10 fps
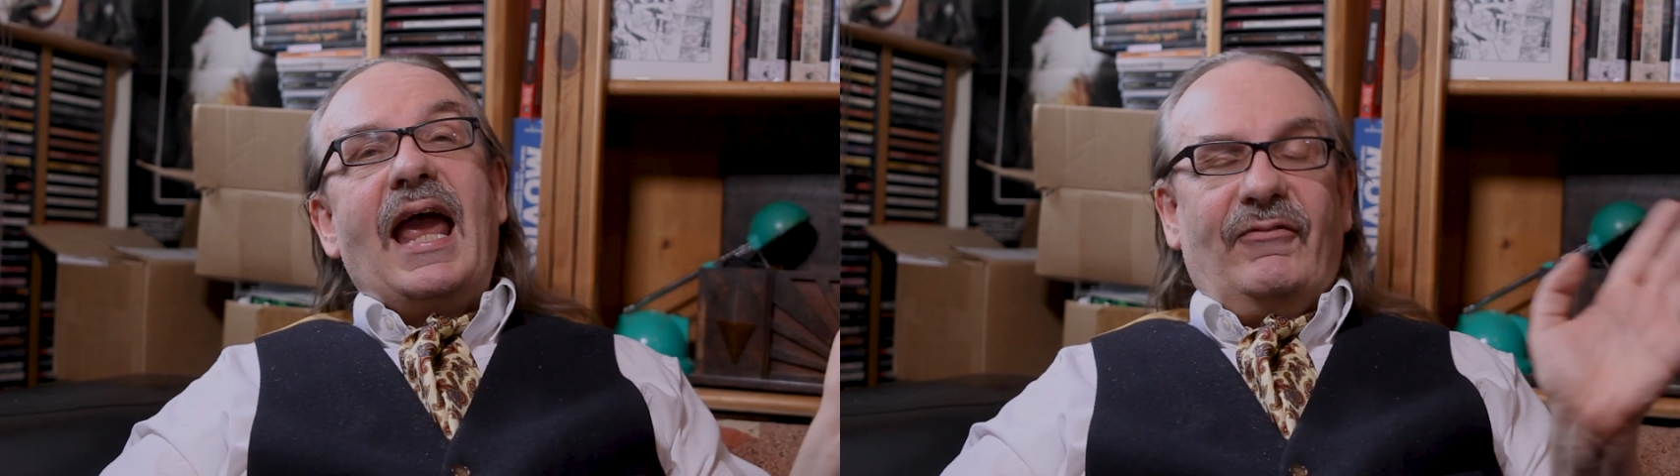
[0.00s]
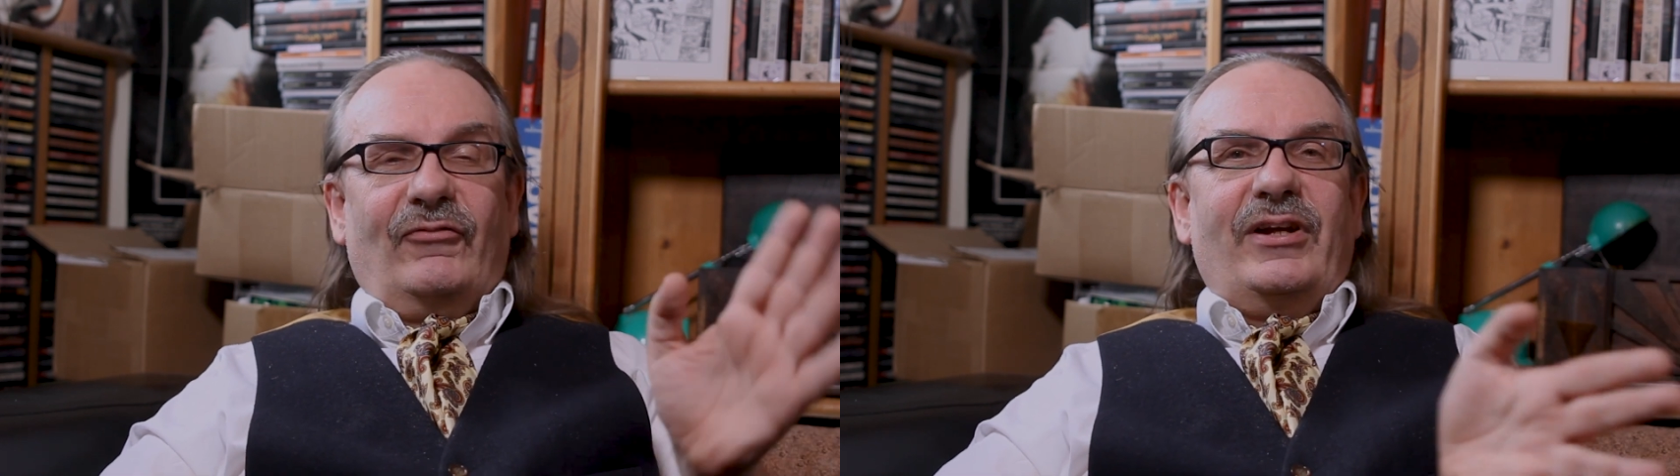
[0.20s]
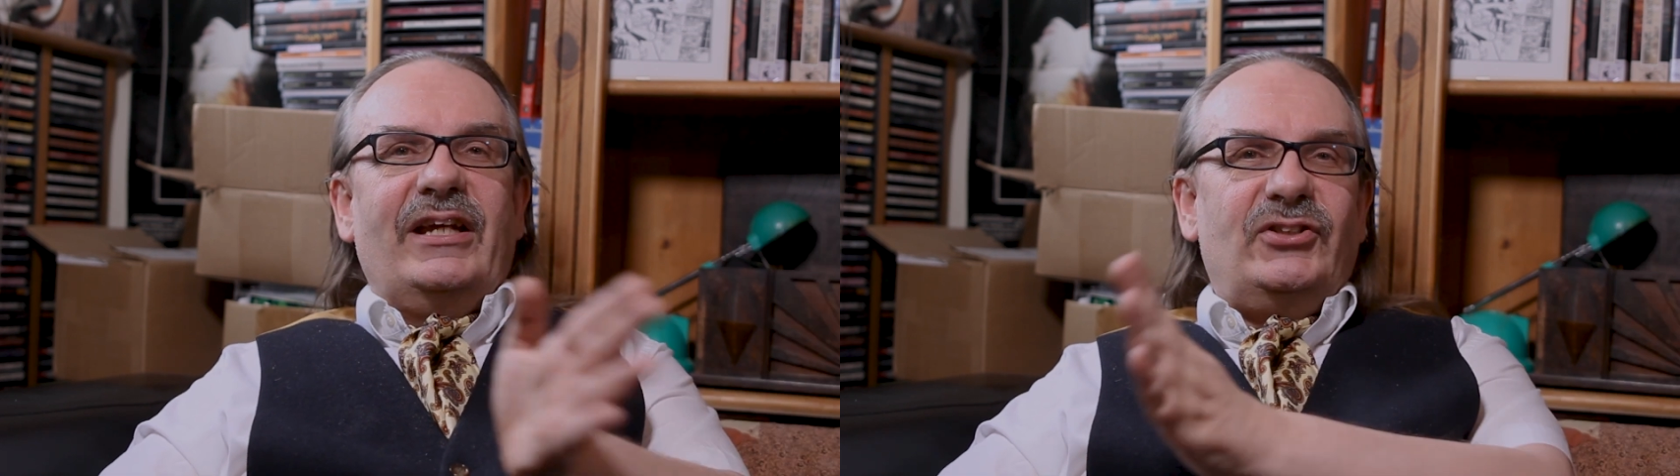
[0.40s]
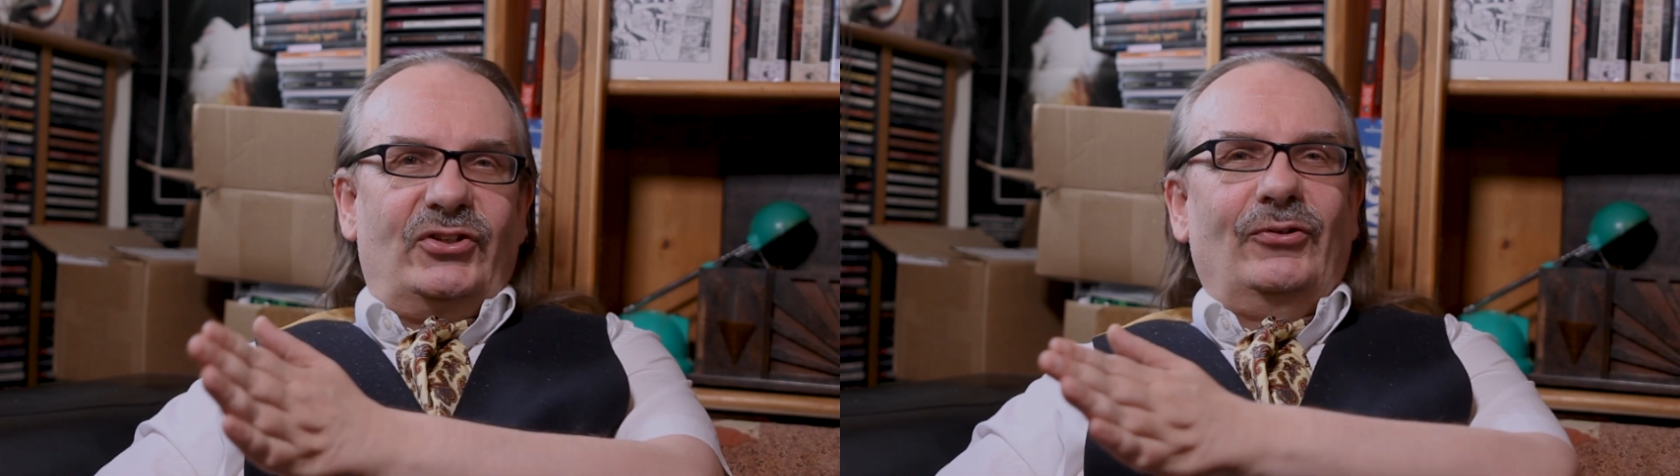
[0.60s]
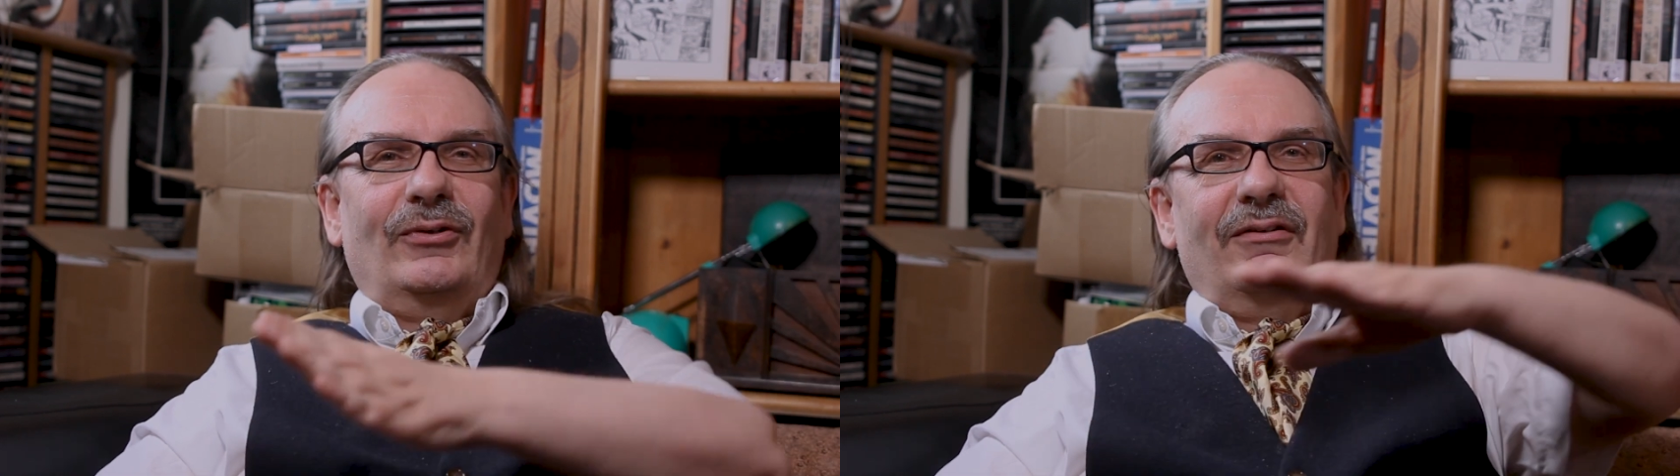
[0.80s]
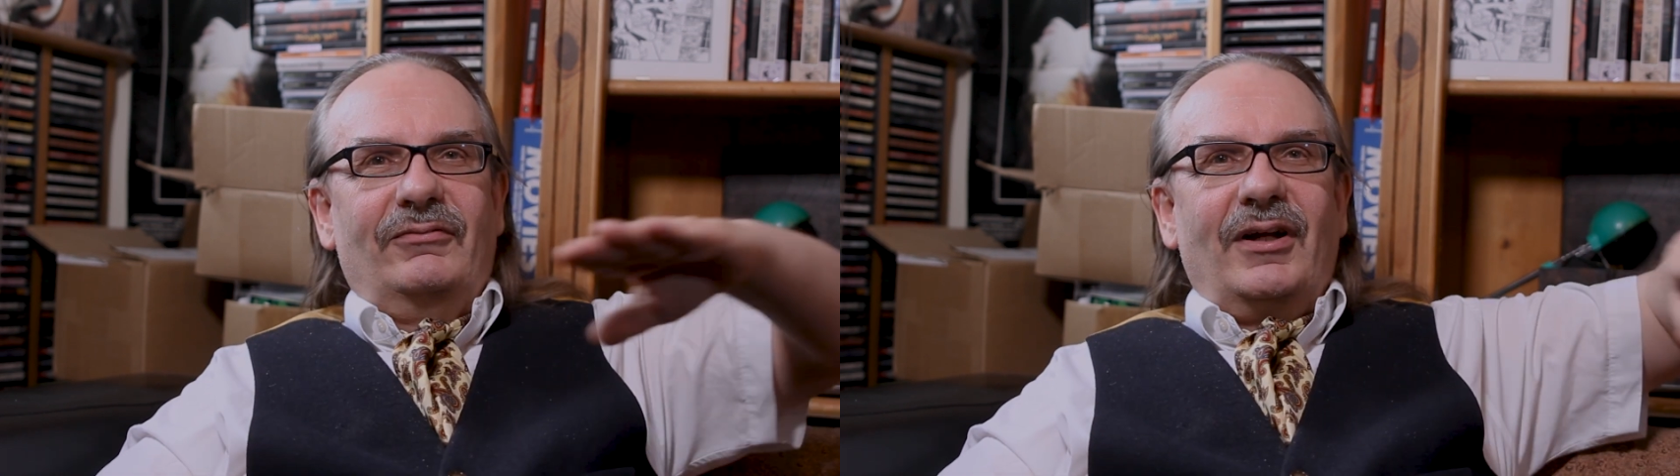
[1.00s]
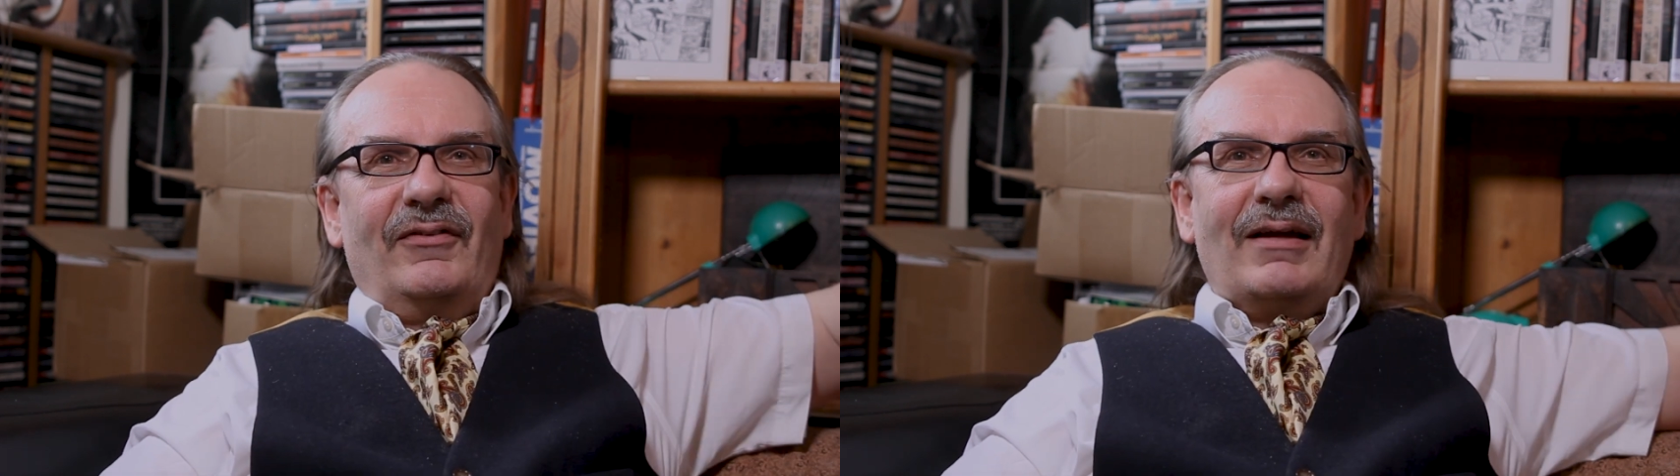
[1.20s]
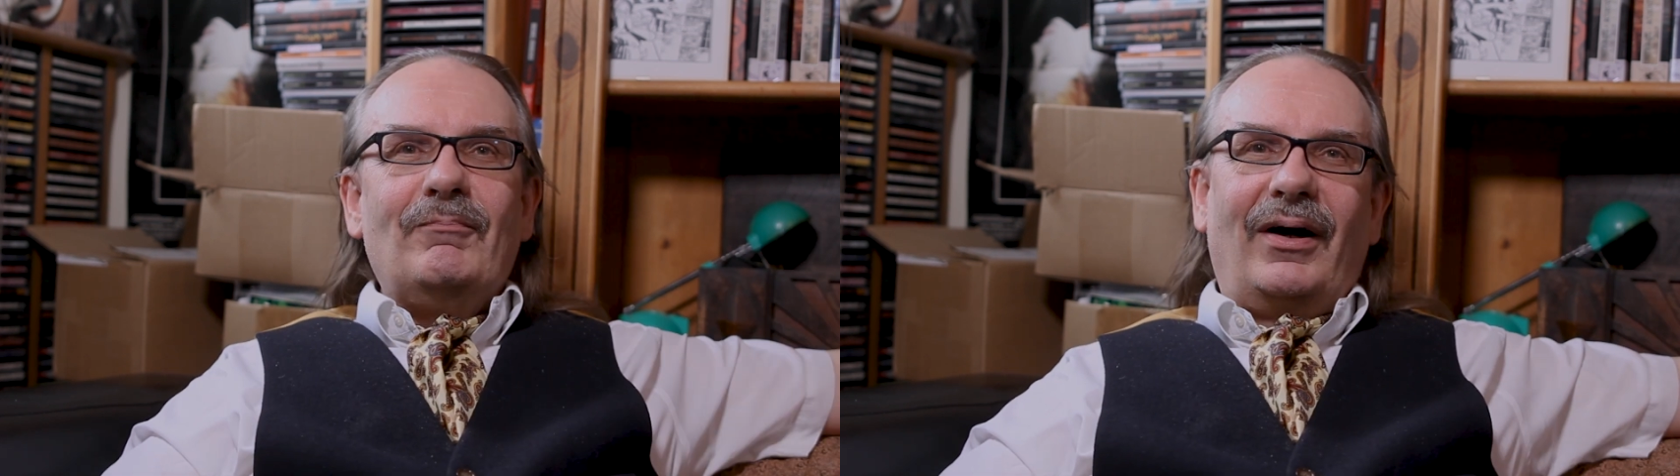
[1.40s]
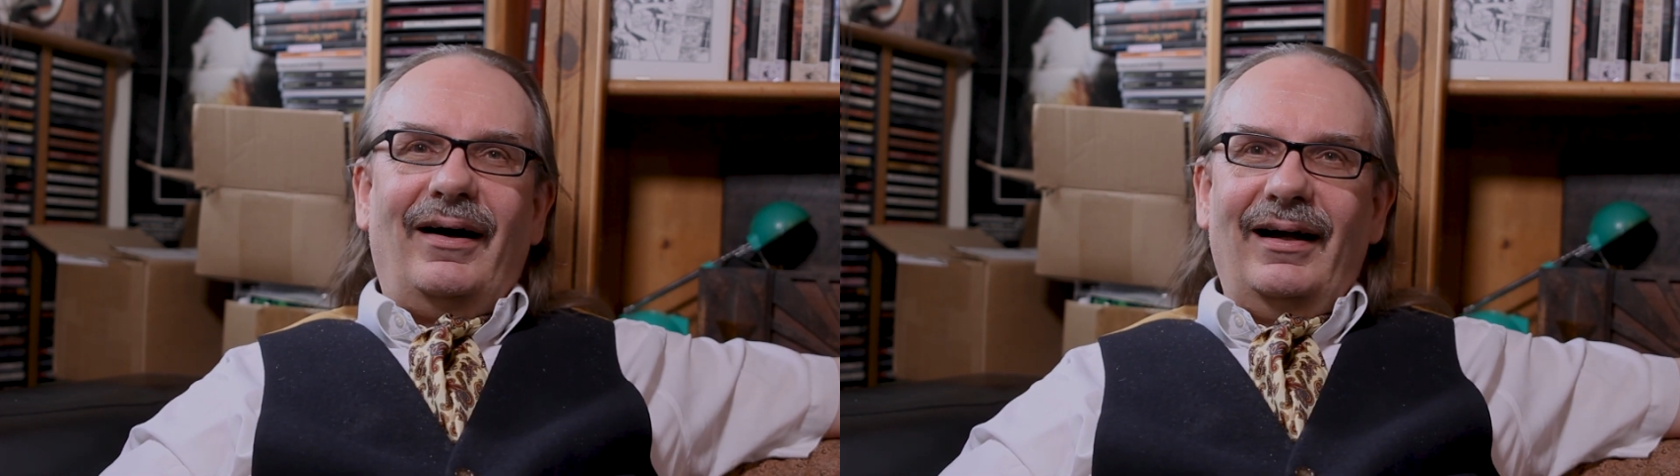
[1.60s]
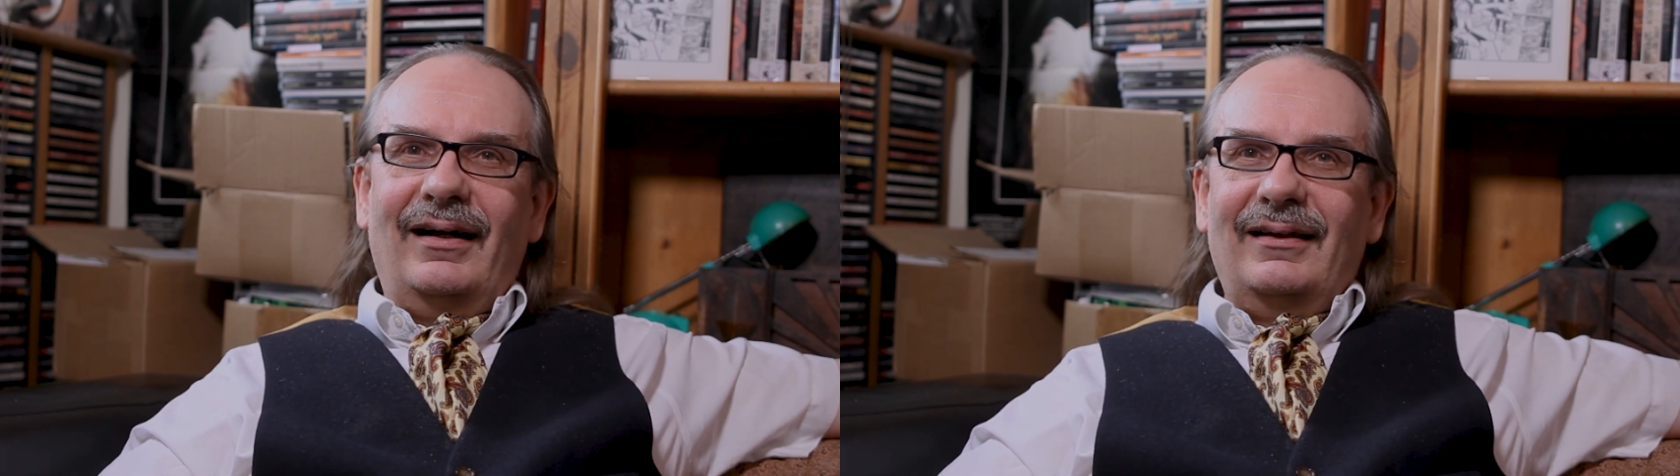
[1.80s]
every issue of
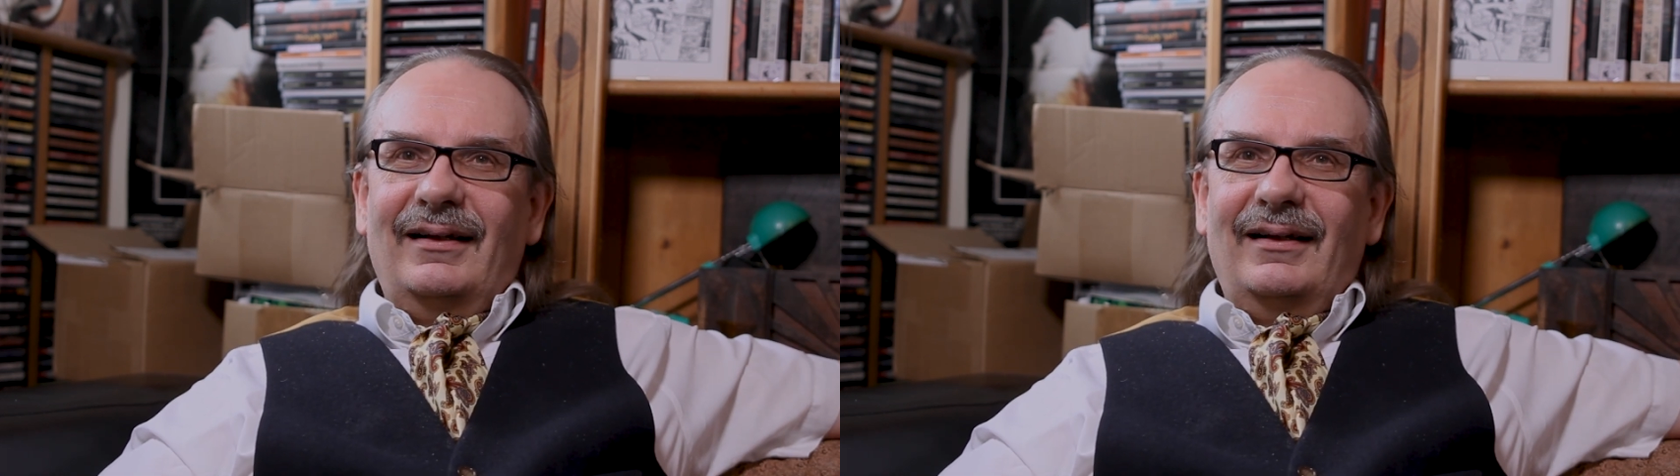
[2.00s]
Empire.